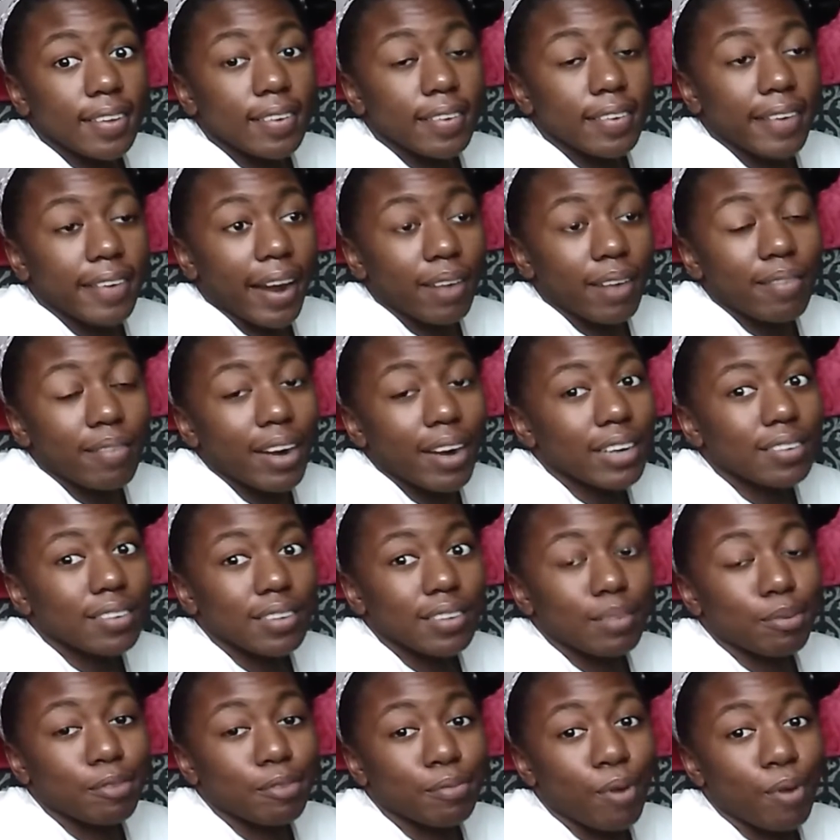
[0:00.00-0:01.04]
directly
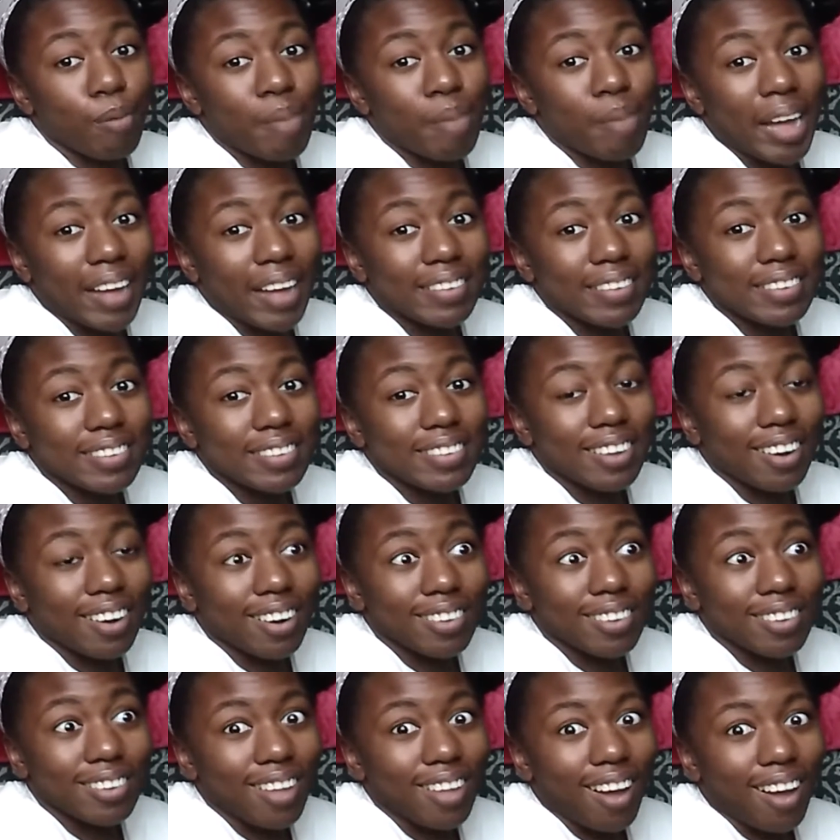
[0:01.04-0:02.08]
before bed
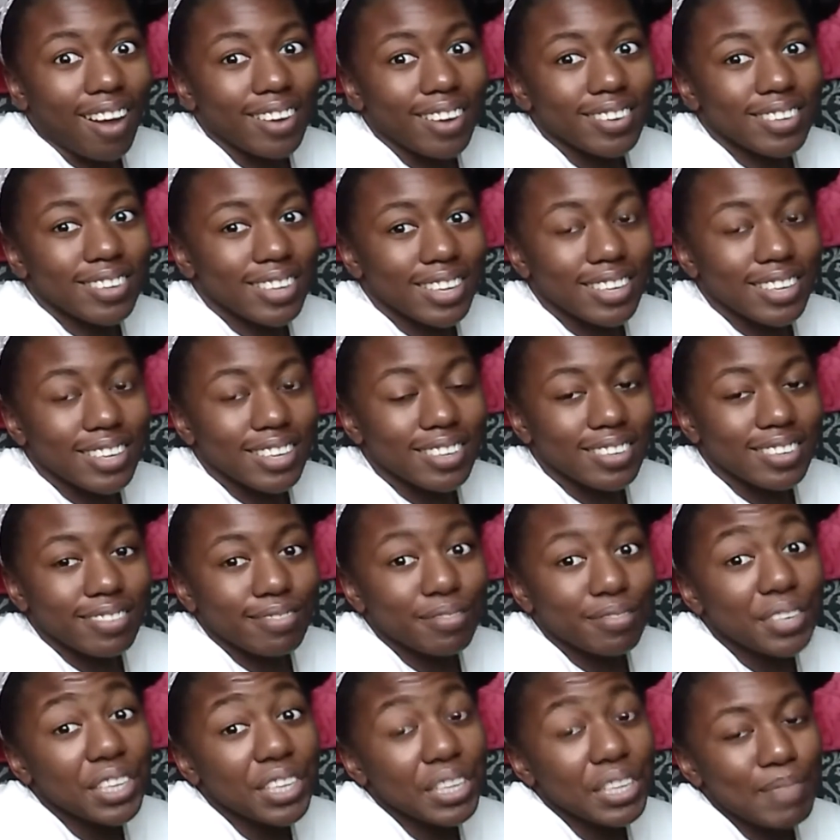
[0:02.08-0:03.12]
a lot. It
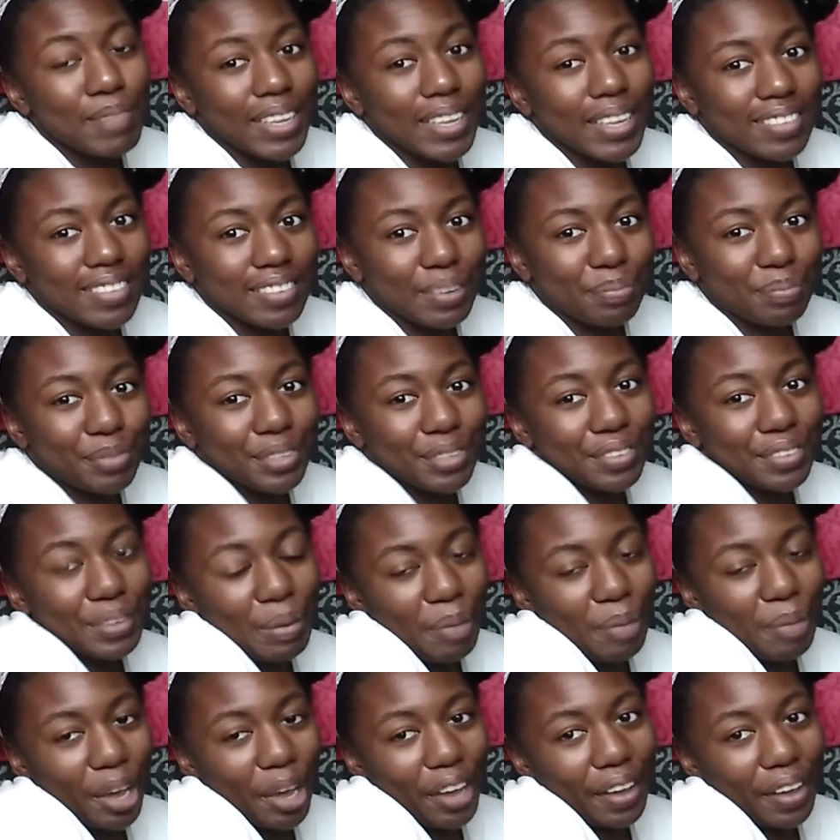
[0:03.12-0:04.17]
really messed up my
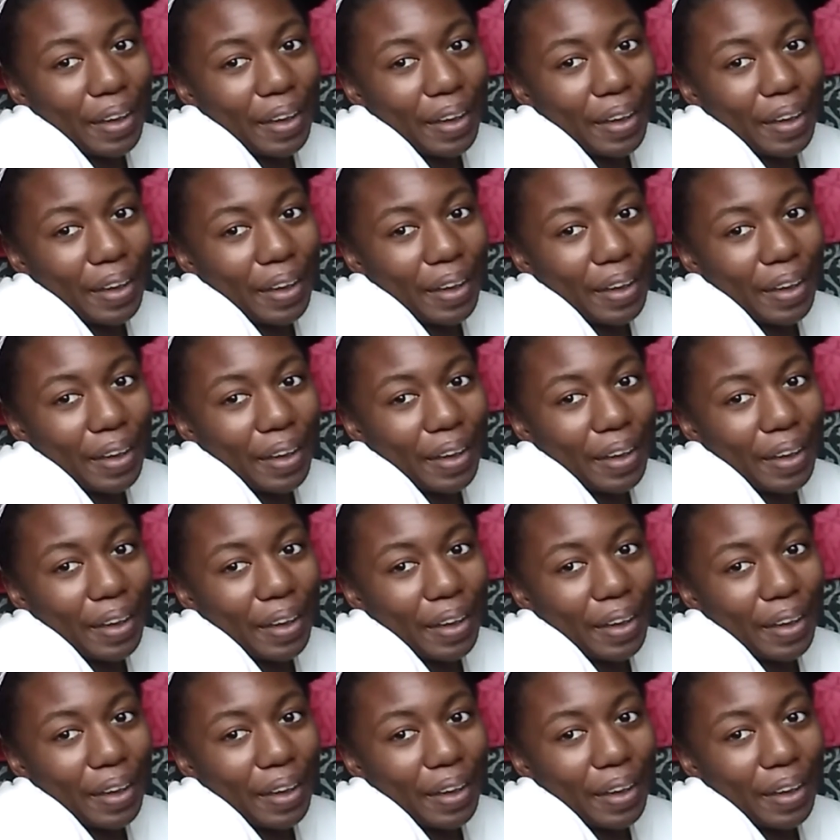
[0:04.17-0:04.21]
stomach,